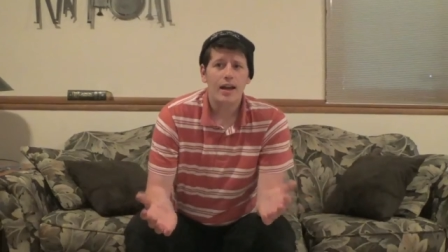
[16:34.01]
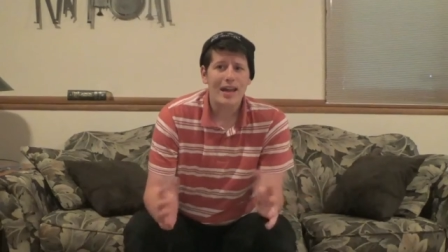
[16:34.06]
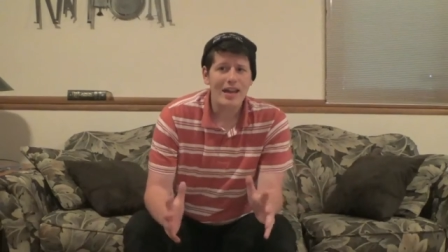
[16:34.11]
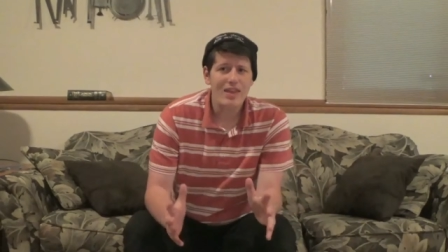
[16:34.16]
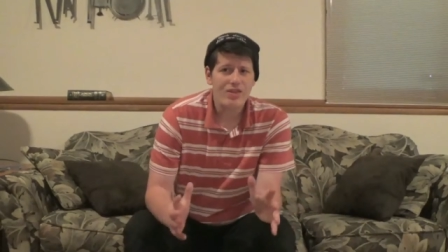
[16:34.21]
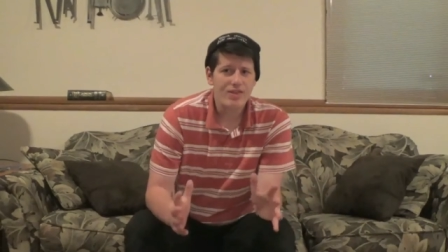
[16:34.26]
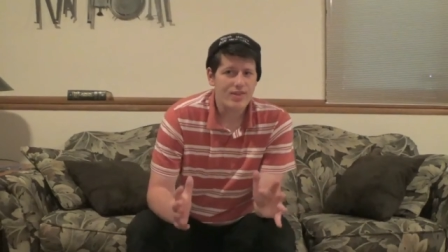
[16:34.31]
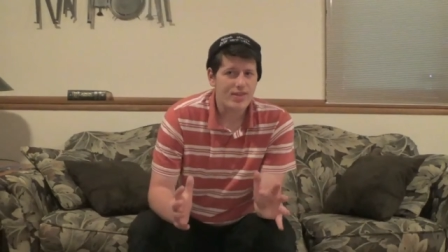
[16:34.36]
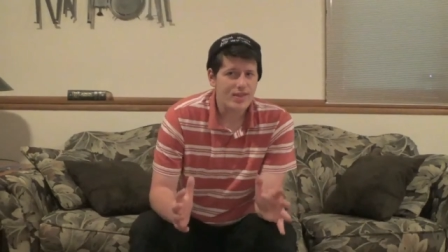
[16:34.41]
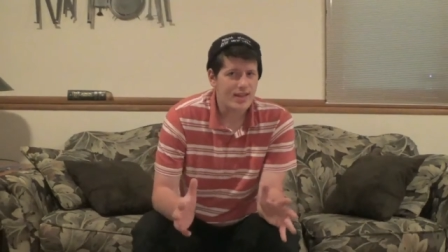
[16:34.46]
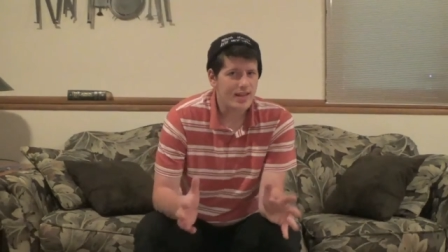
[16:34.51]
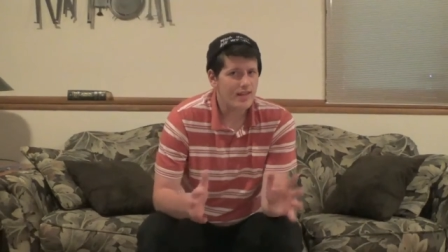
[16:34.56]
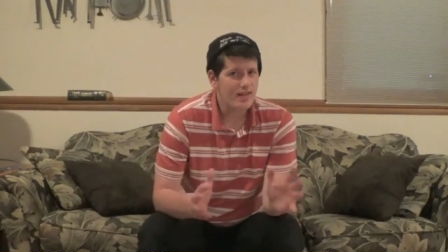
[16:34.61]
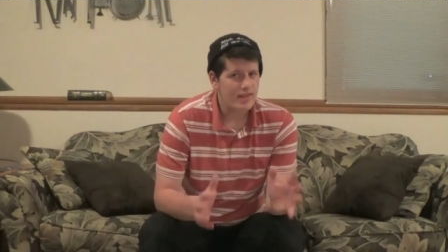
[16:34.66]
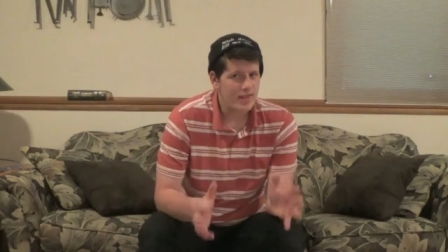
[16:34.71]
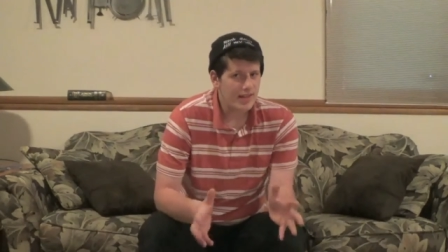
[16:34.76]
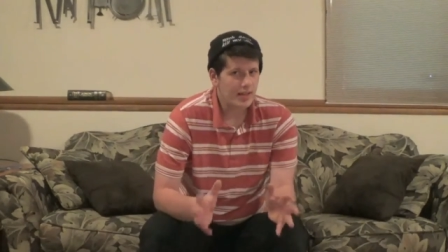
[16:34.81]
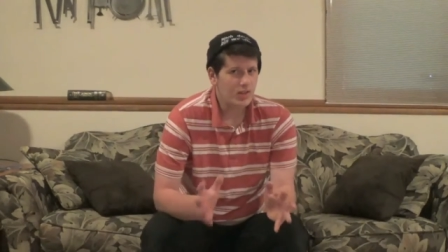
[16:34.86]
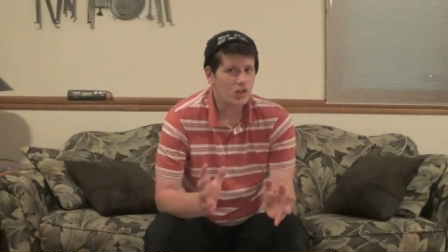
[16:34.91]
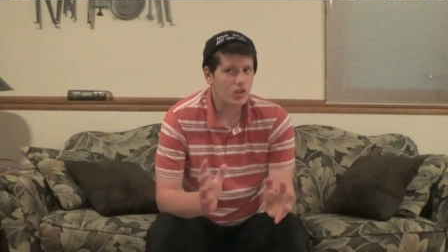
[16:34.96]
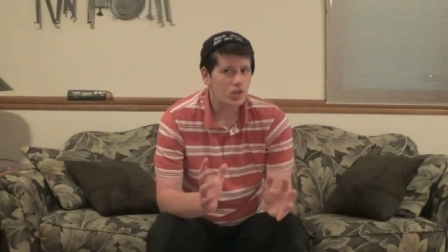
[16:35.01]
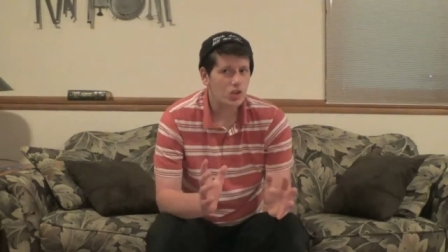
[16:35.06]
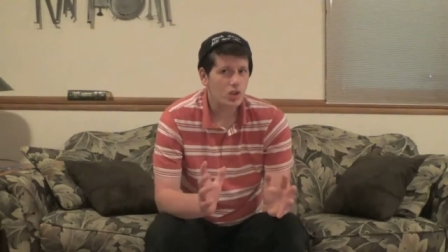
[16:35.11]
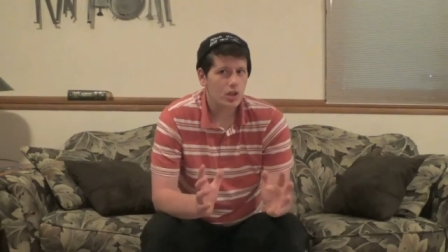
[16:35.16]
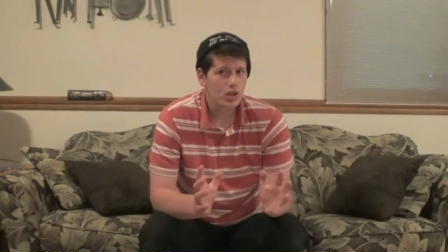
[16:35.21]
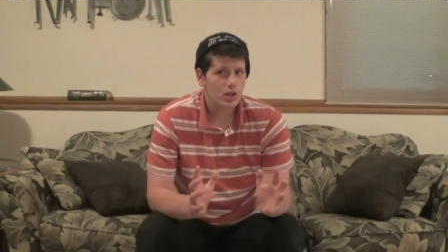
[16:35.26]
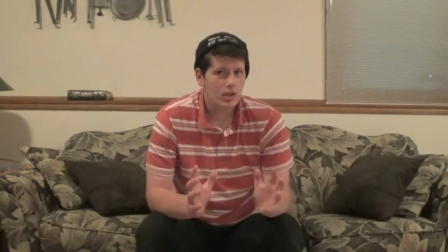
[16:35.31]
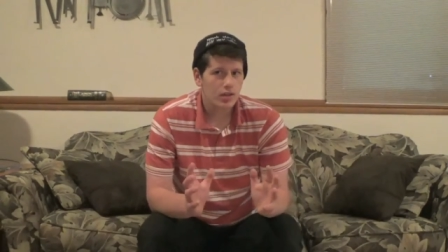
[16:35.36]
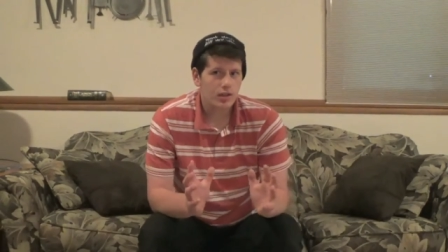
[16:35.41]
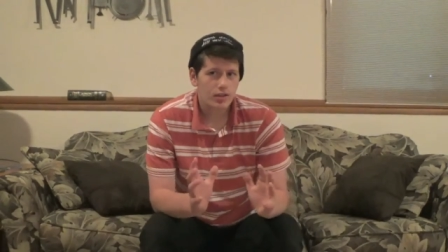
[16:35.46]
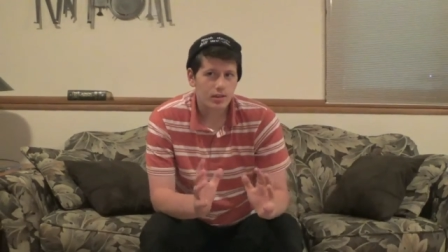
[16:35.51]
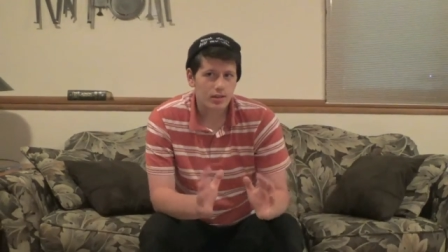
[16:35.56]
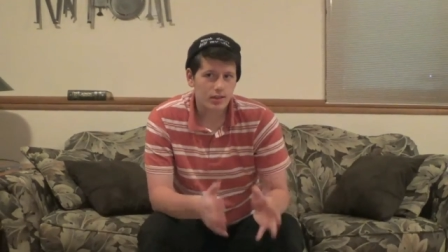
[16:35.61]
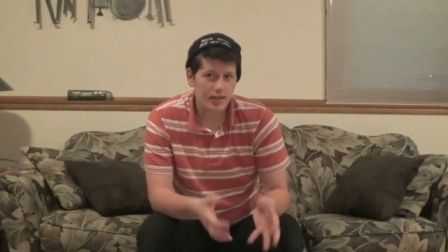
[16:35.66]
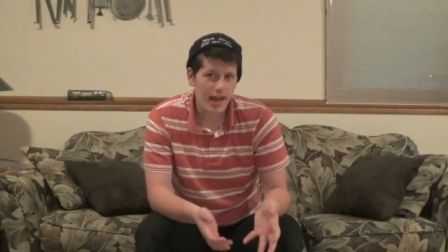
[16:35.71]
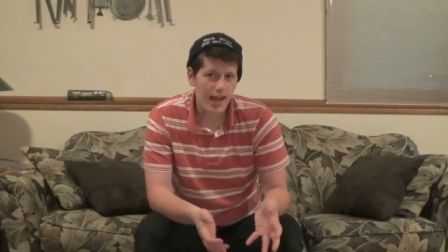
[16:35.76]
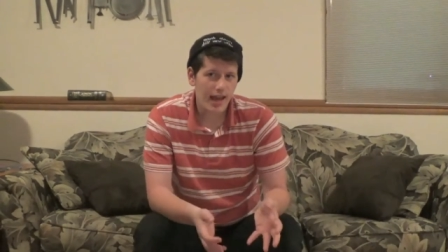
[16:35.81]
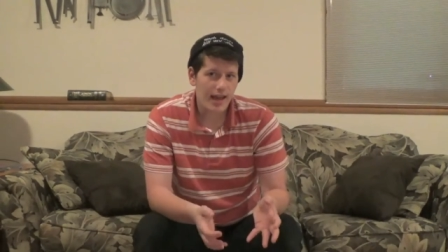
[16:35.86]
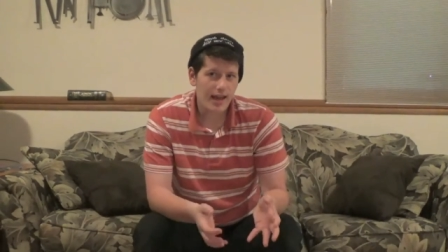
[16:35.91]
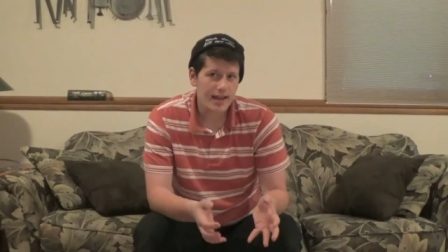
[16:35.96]
in these
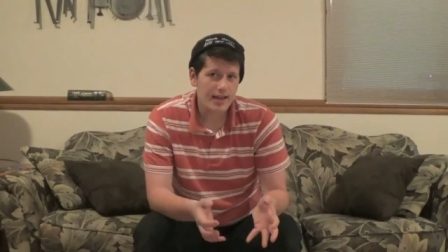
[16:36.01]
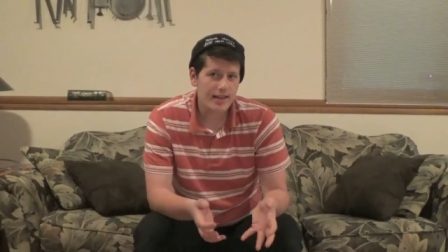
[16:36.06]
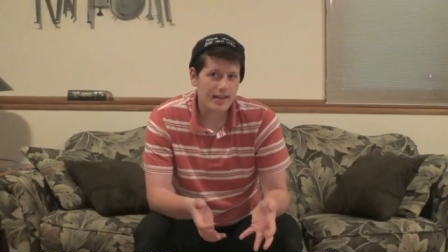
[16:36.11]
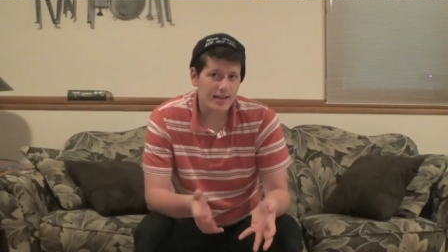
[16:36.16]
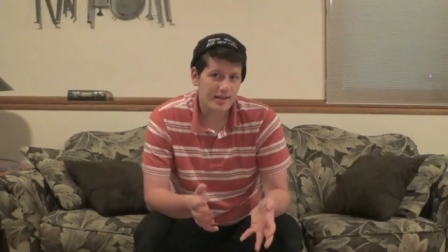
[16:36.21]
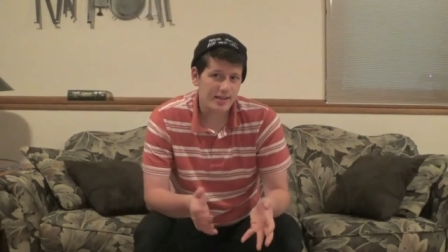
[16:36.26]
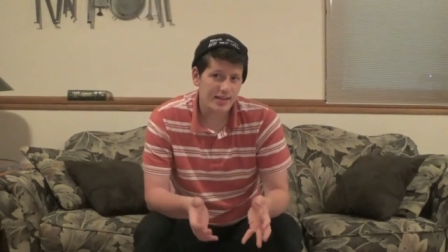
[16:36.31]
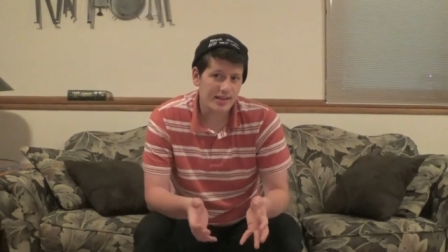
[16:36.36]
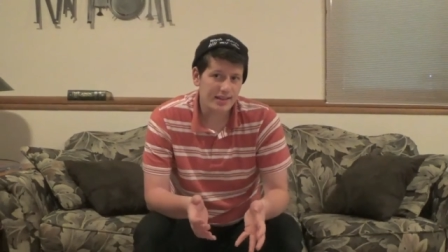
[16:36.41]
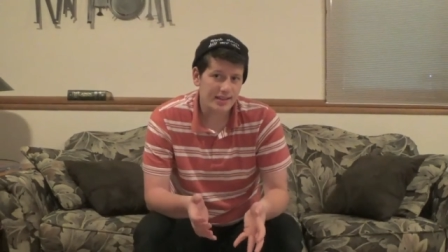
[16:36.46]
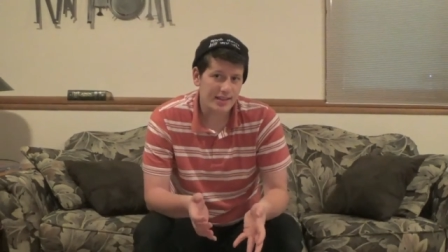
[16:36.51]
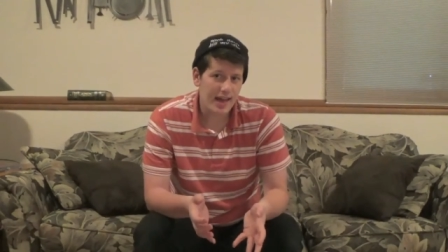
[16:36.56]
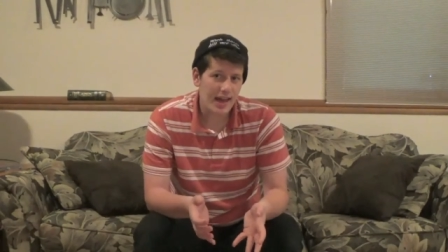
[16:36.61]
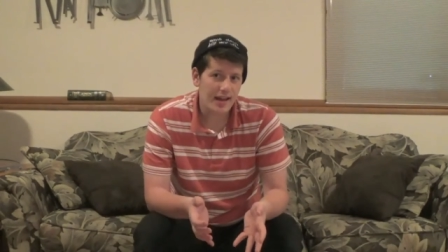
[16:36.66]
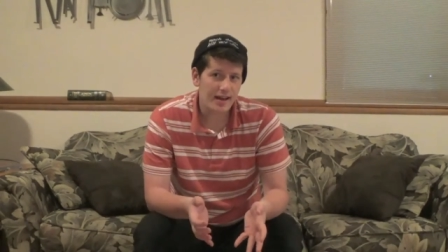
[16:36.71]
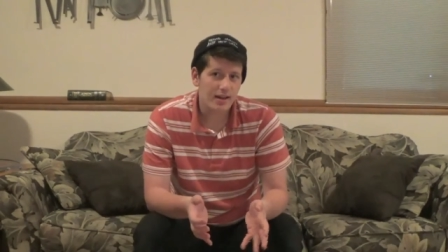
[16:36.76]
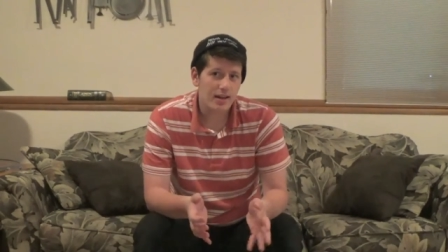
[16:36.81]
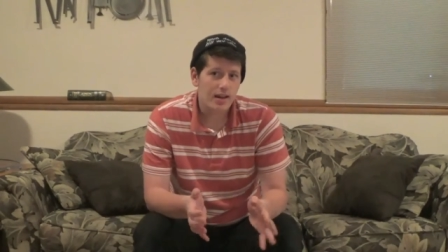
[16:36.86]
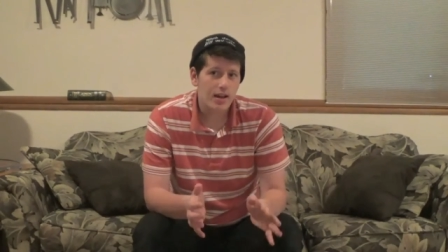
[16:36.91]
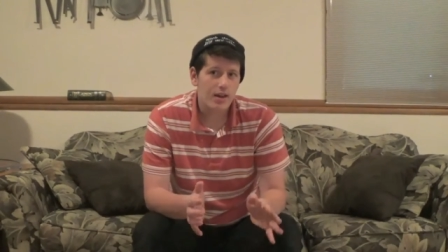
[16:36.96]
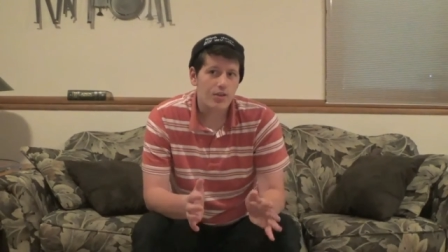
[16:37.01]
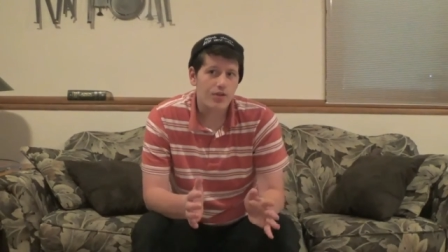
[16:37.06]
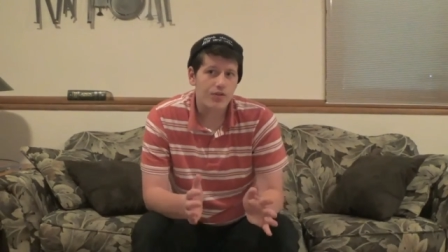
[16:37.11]
10,